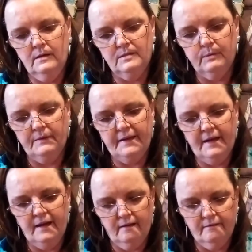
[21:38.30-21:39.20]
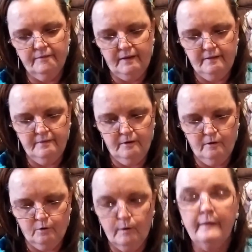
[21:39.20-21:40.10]
is what they have in
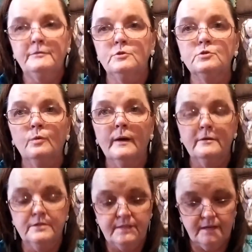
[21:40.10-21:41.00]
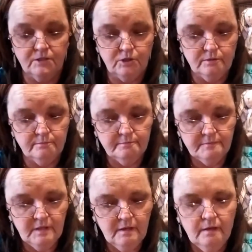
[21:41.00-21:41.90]
their Crafter Square section.
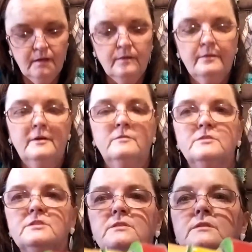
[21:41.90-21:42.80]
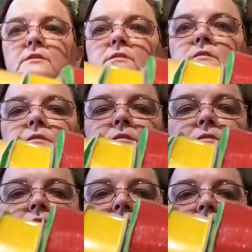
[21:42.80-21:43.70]
There's
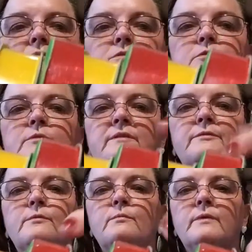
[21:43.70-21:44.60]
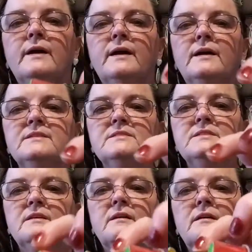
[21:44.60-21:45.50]
two different
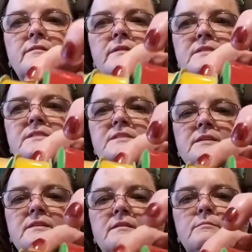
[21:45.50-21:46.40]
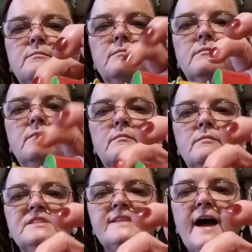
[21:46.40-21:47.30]
reds. This is a
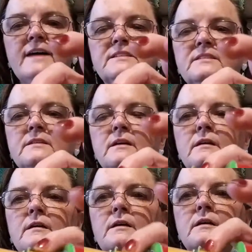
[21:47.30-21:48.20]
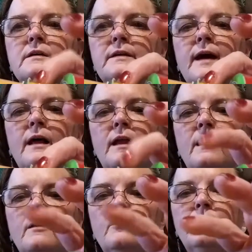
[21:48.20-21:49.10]
satin
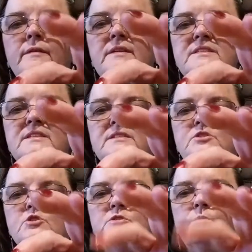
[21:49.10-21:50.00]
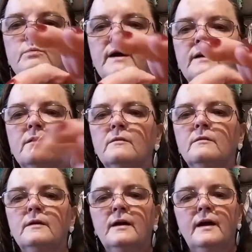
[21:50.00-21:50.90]
yellow and this is just a regular.
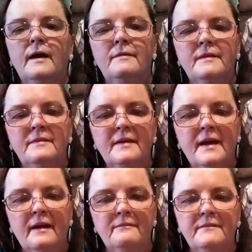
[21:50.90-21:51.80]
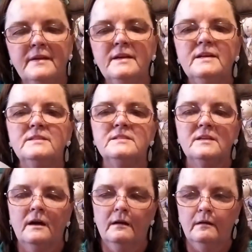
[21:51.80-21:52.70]
And then they have these
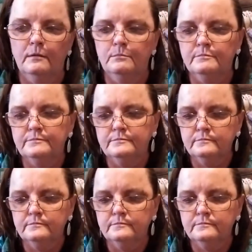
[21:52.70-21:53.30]
um,